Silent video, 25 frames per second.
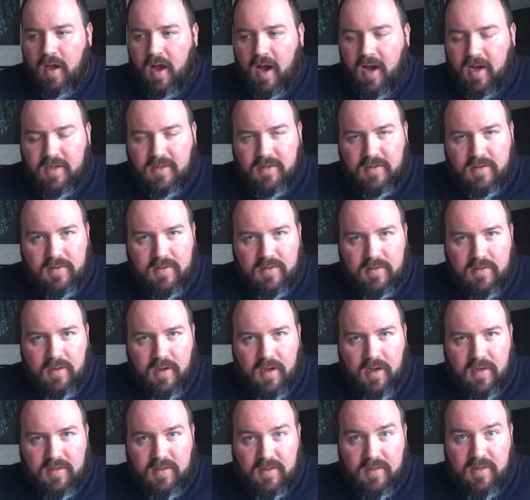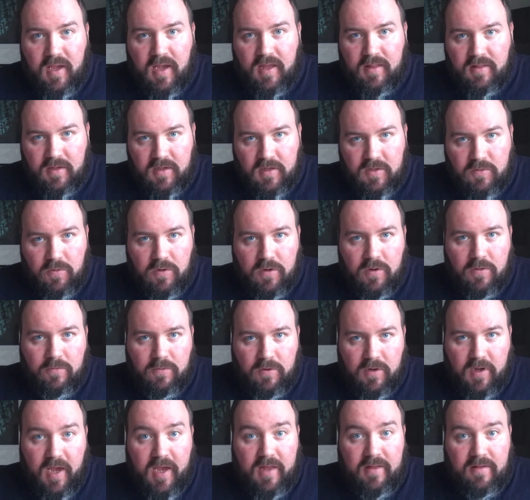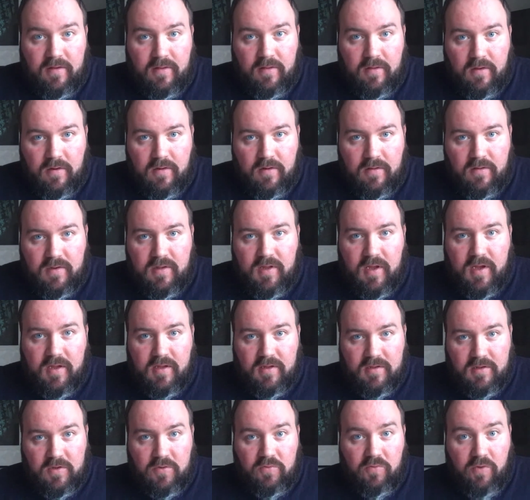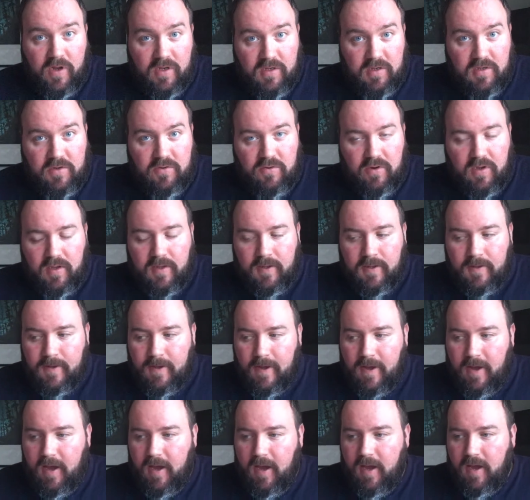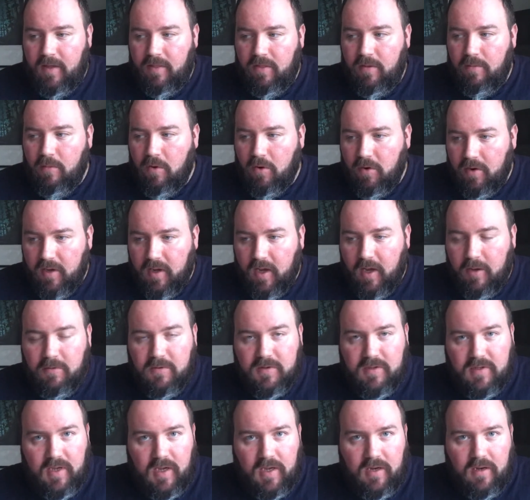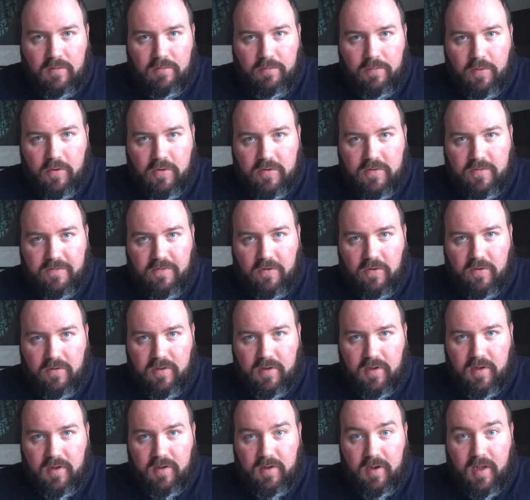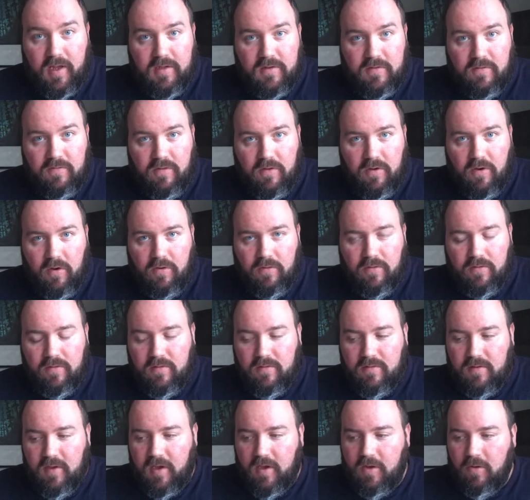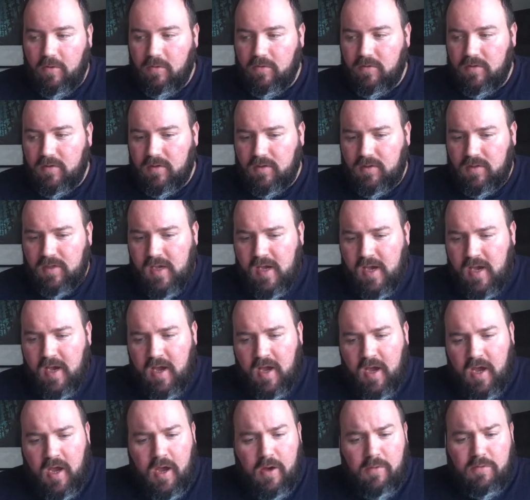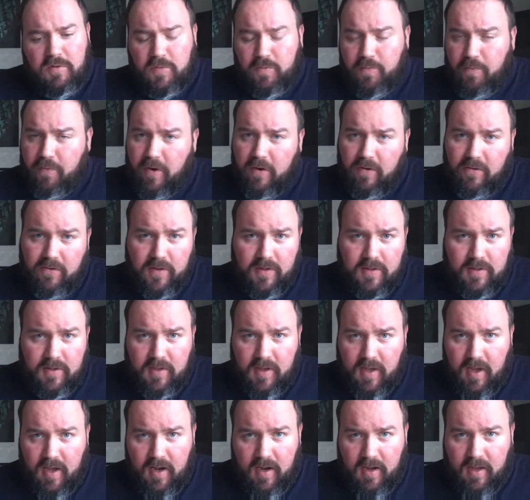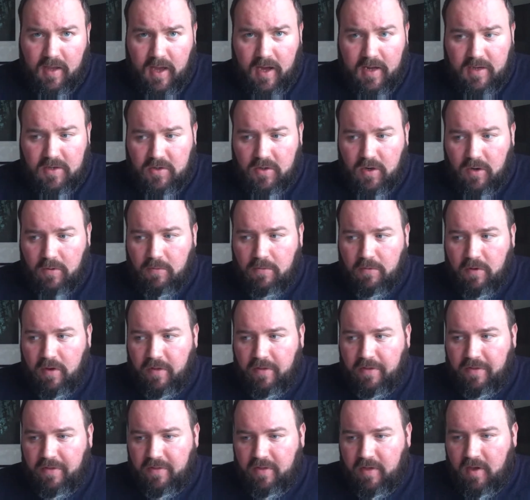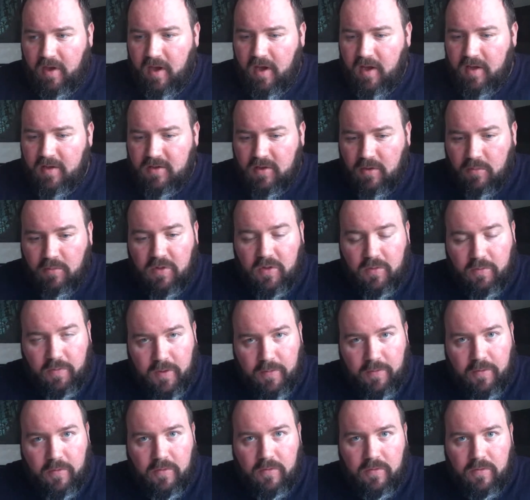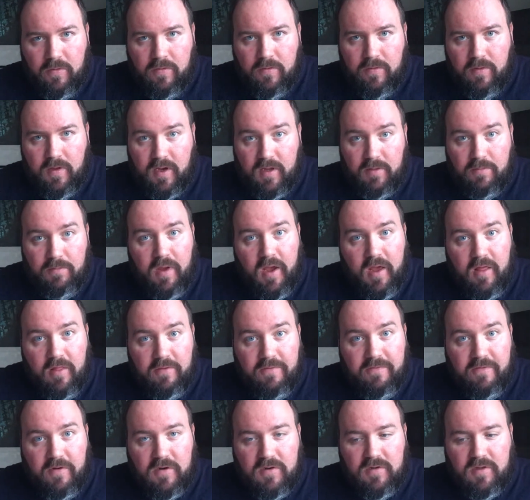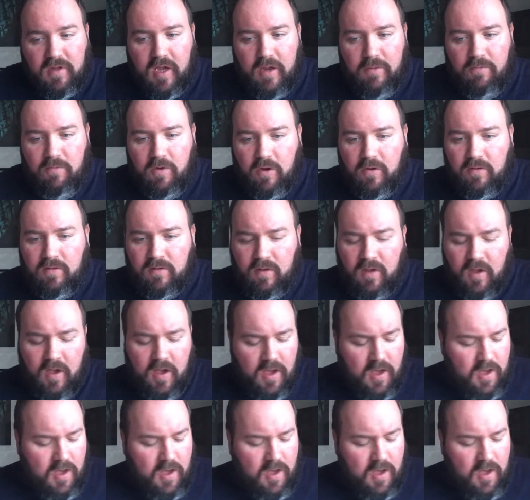As attendees were getting their tickets and registering, in the morning I was signing books for the Knights of the Round ticket holders. It was brilliant to kind of catch up with some of the people that I'd met the first time round.